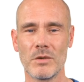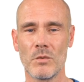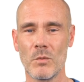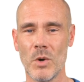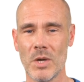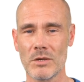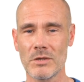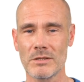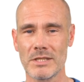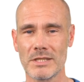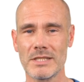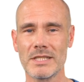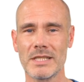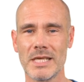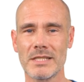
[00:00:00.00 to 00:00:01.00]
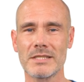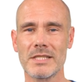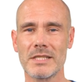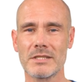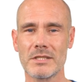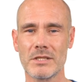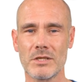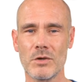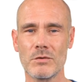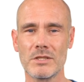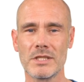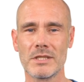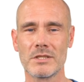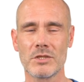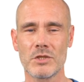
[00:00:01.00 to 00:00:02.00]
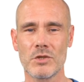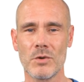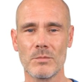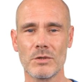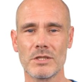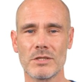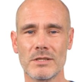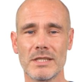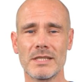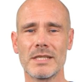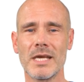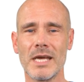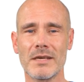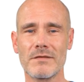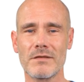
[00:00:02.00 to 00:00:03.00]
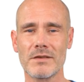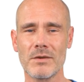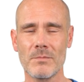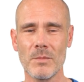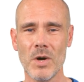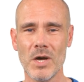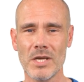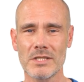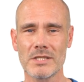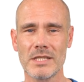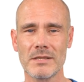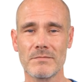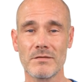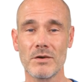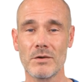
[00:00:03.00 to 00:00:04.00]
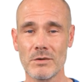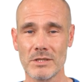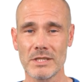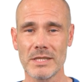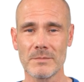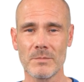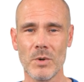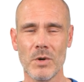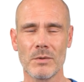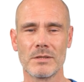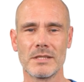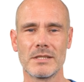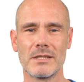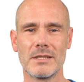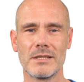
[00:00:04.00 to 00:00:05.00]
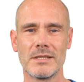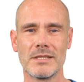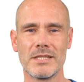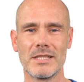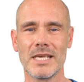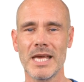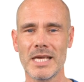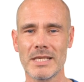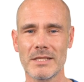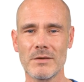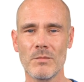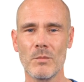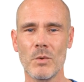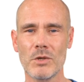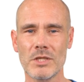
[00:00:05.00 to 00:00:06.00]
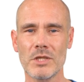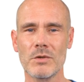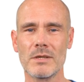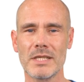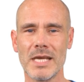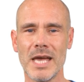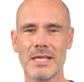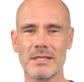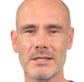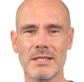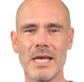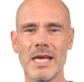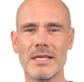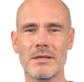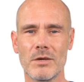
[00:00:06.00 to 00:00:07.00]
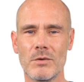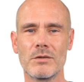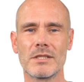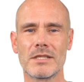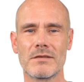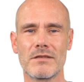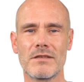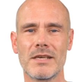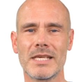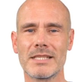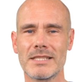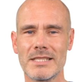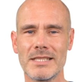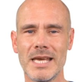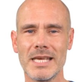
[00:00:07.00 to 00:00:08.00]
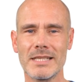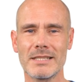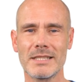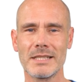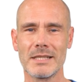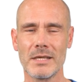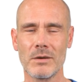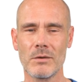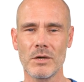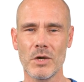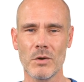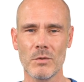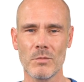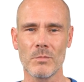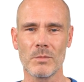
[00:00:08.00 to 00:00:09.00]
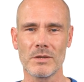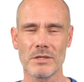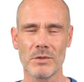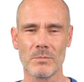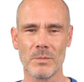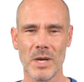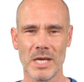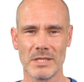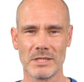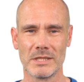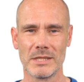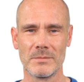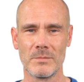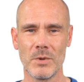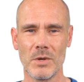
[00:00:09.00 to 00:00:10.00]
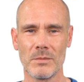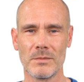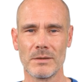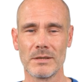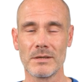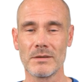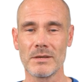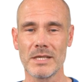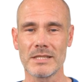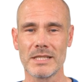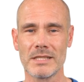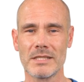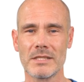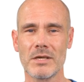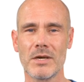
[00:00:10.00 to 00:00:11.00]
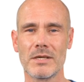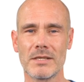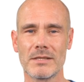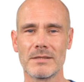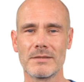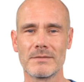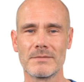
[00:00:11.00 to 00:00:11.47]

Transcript: Welcome to T S S Associates Troubleshooting Guide for the Bosch Inverter Heat Pumps. Today, we'll show you how to diagnose and fix an A T L code with your Bosch heat pump. Let's get started.